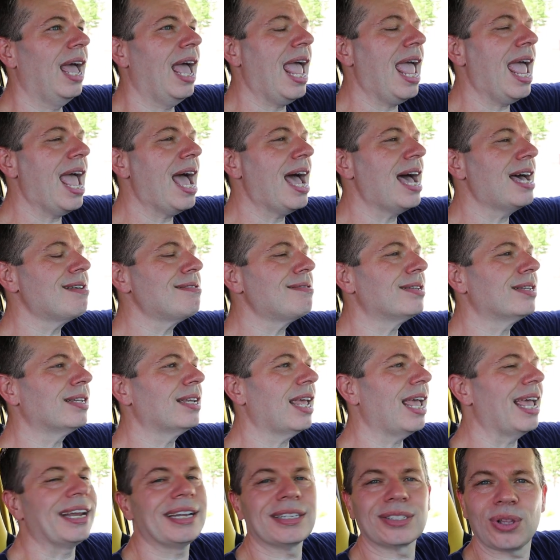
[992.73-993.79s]

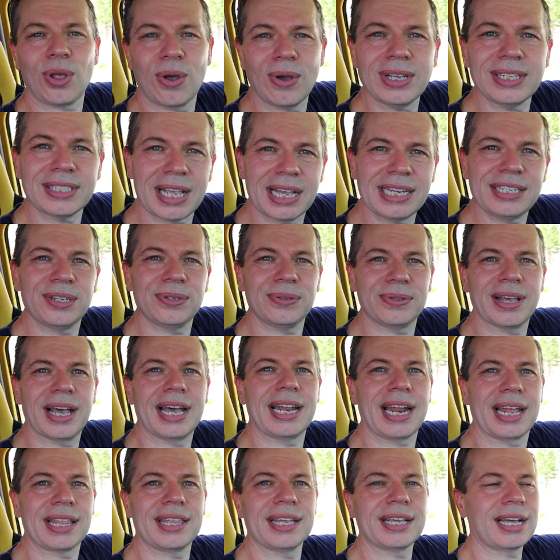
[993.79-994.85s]
And, and as long as I do
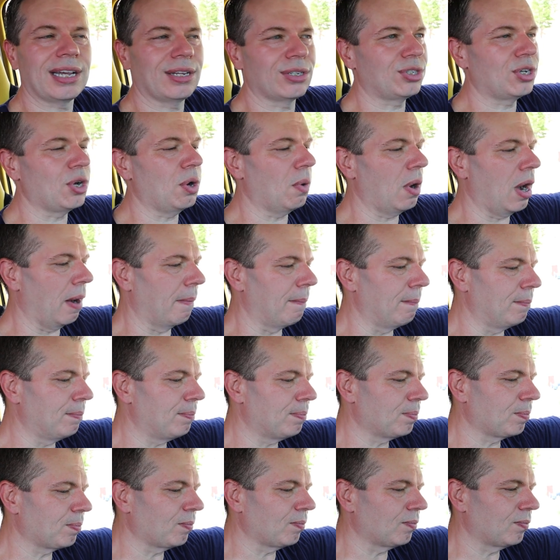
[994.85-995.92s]
that, I think I'll show up.
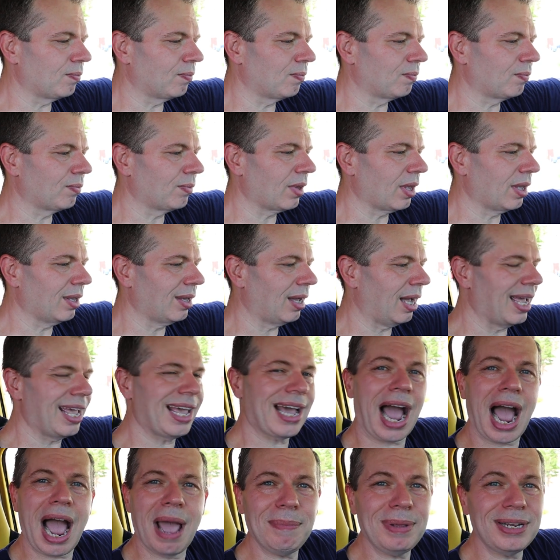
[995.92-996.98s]

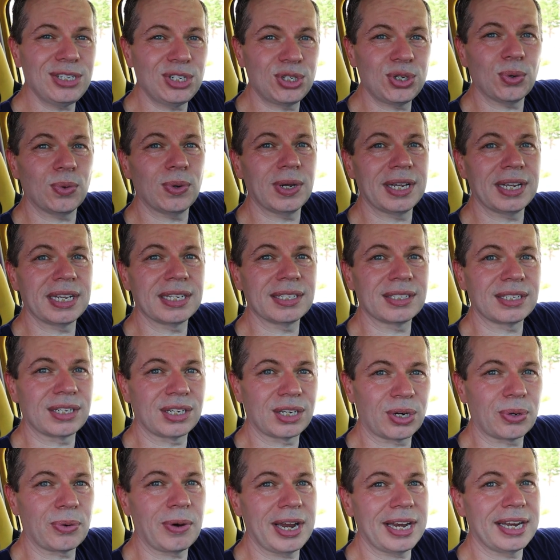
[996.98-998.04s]
I'm enjoying
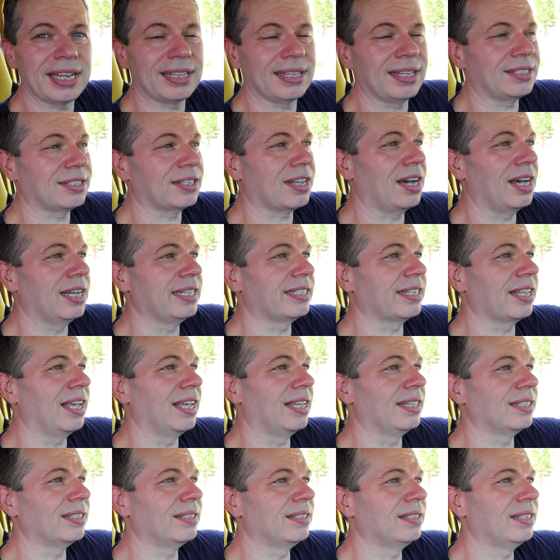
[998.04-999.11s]
creating this
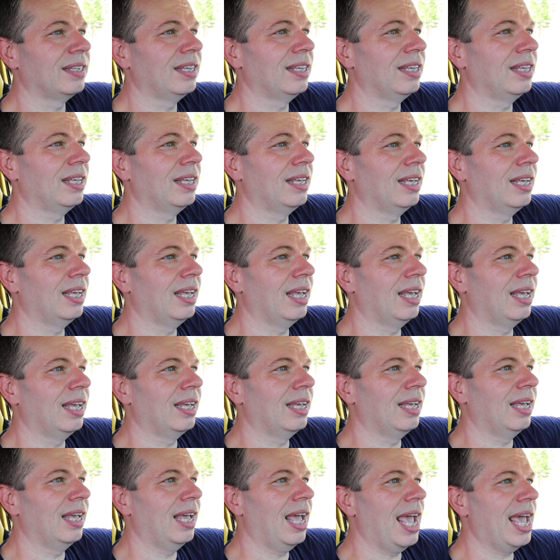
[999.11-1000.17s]
content.
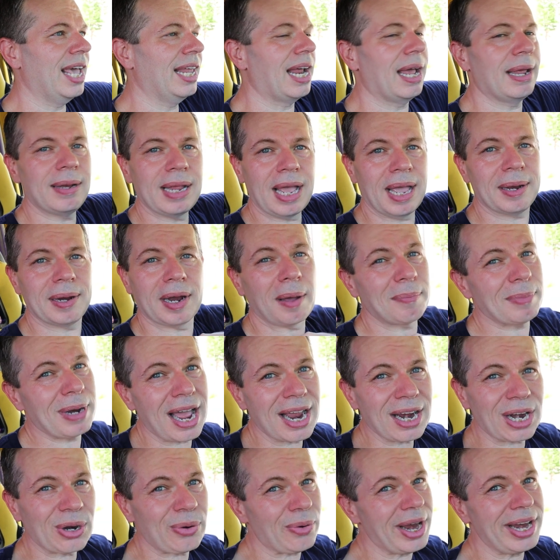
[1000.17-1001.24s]
And, I, and I'm
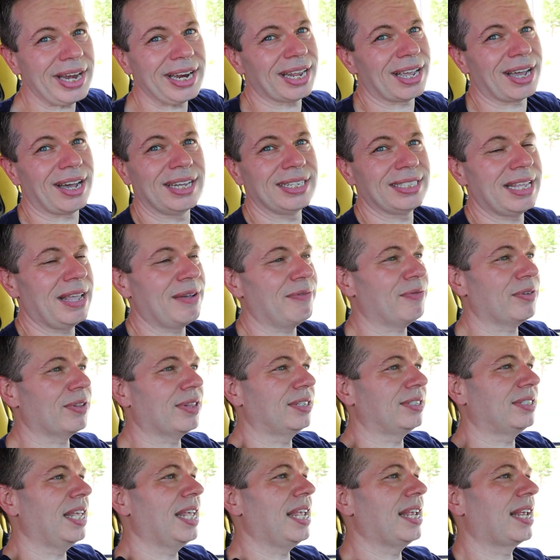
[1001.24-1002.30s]
not creating content for the
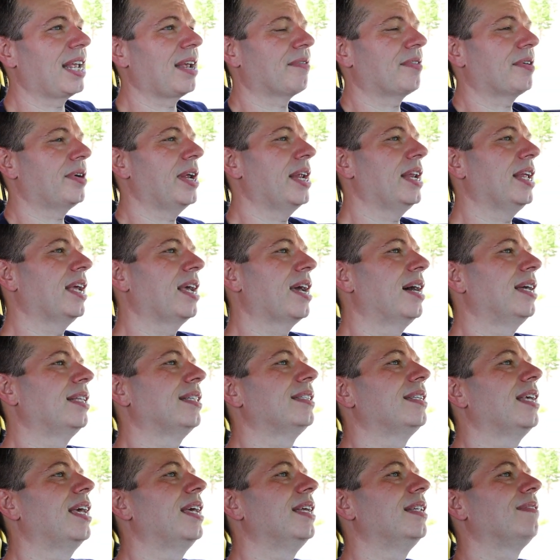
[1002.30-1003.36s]
sake of creating
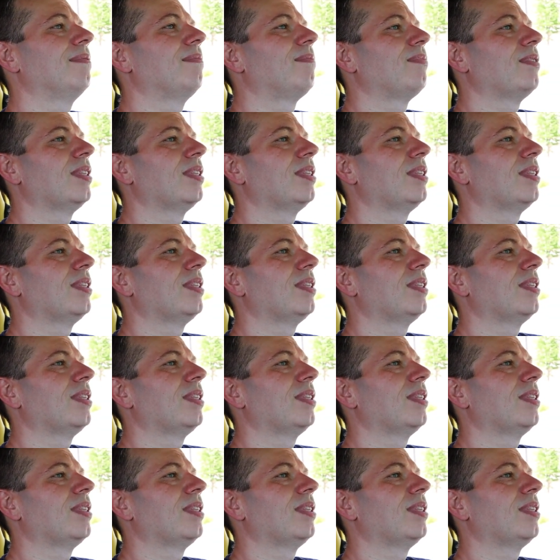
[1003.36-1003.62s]
content.